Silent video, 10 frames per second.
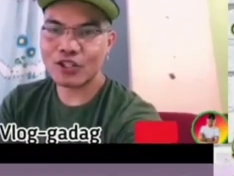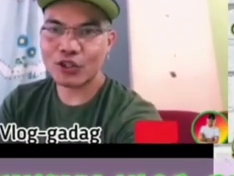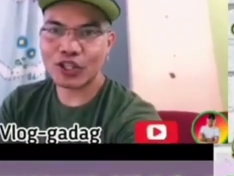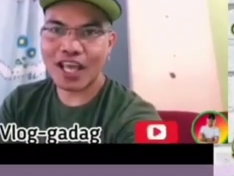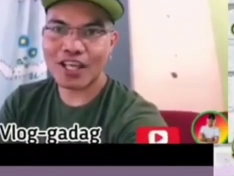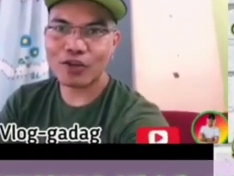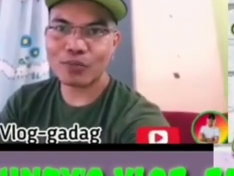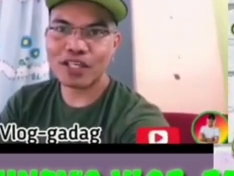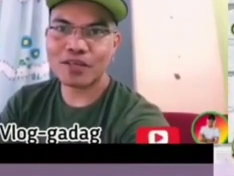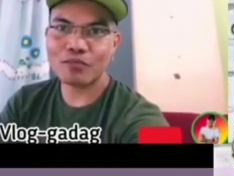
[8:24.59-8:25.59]
So thank you,
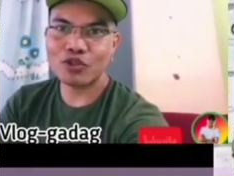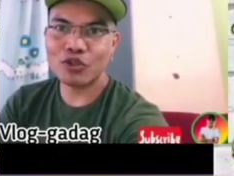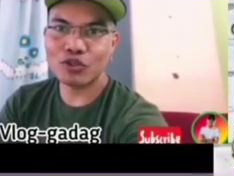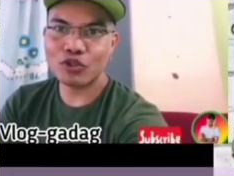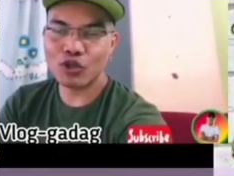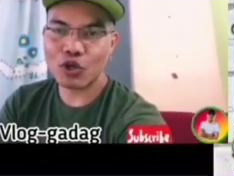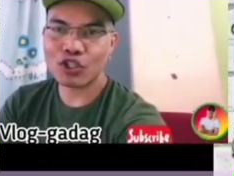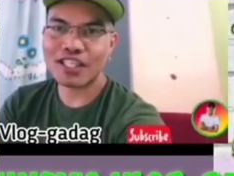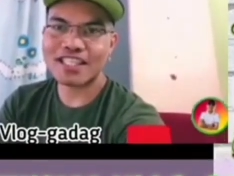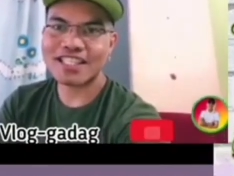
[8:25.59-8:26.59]
Madam
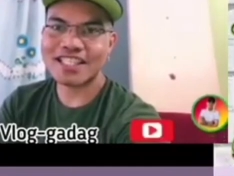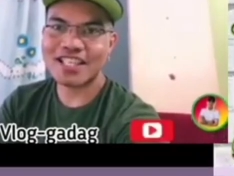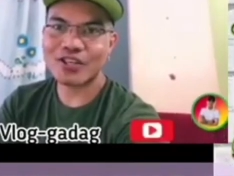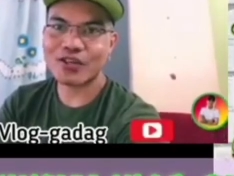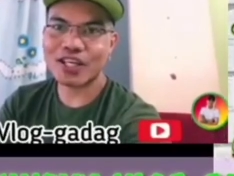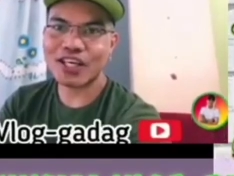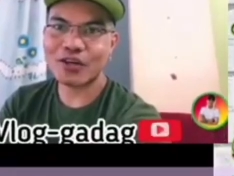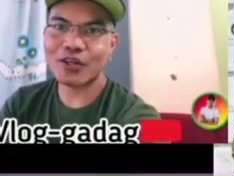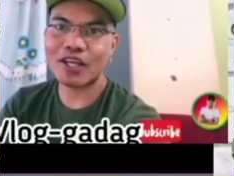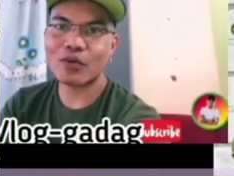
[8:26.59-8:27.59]
Jox, and see you
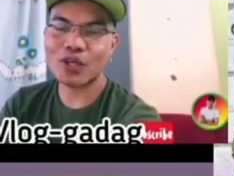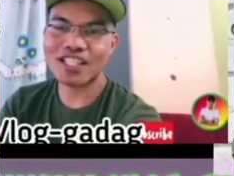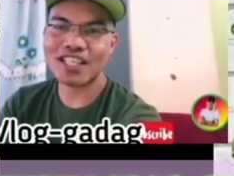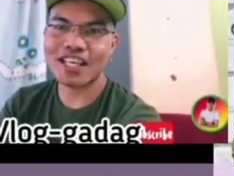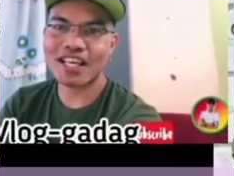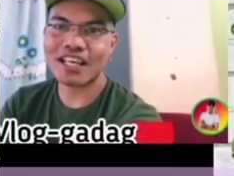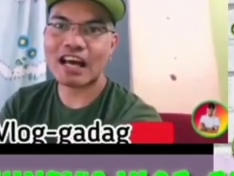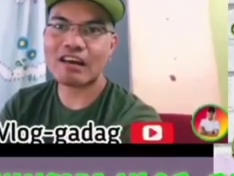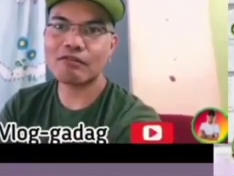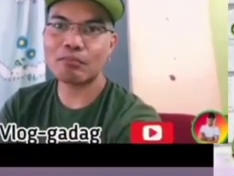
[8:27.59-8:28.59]
around. And once
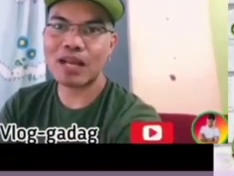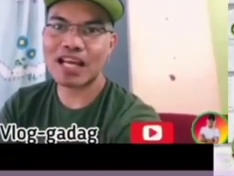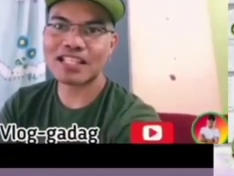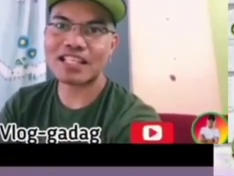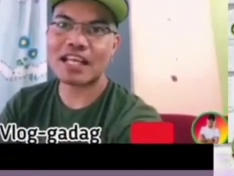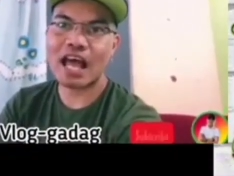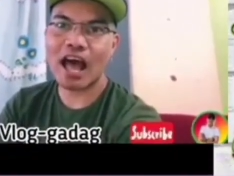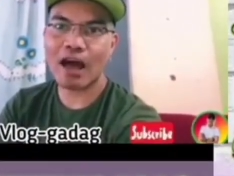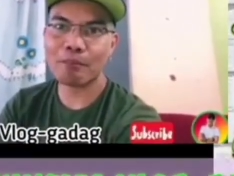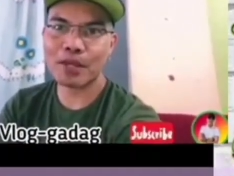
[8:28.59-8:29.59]
again, have a blast and
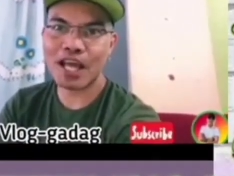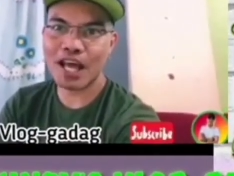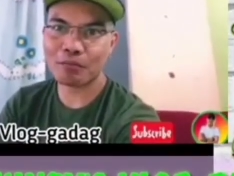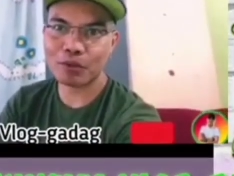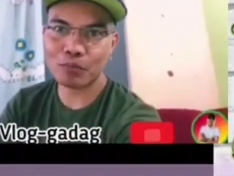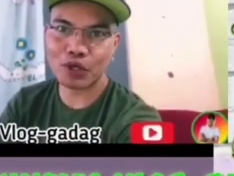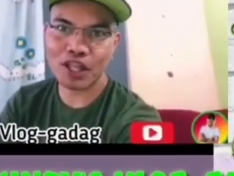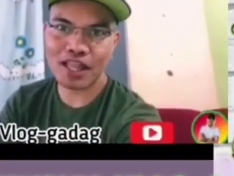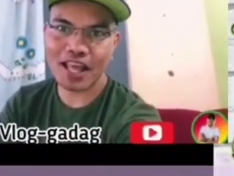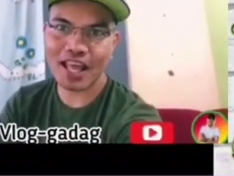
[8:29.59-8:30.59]
happy, happy
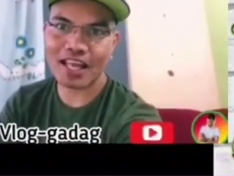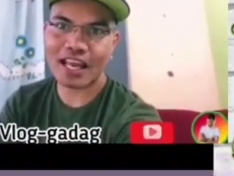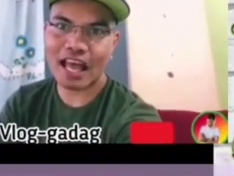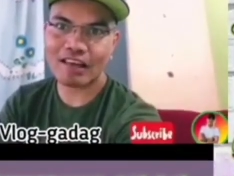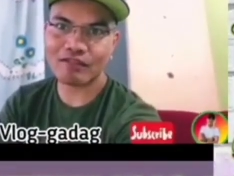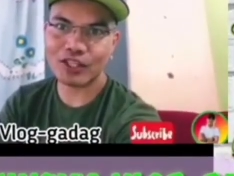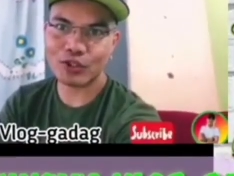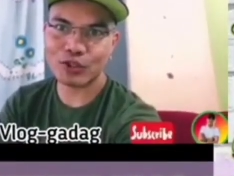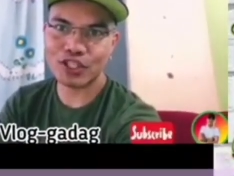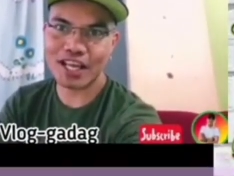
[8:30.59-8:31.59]
birthday and have a
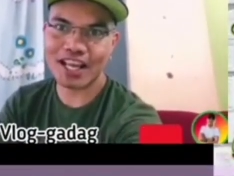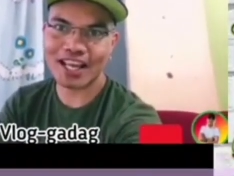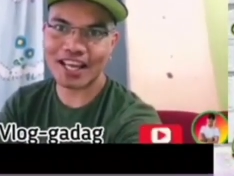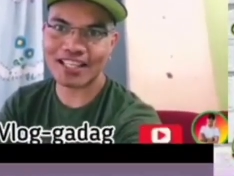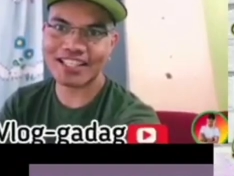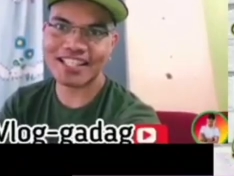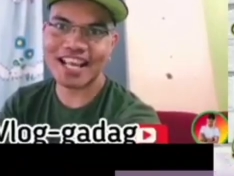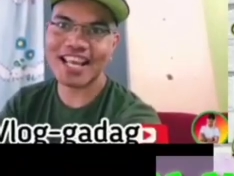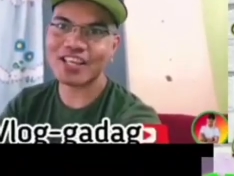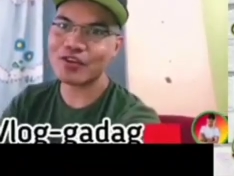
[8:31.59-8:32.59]
good day ahead.
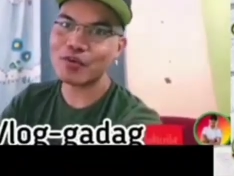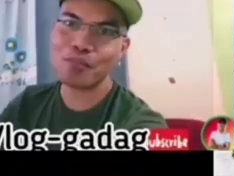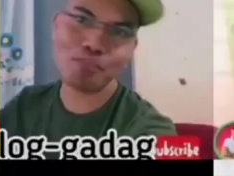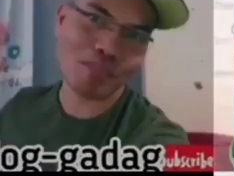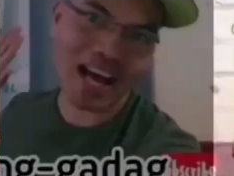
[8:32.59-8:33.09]
Thank you.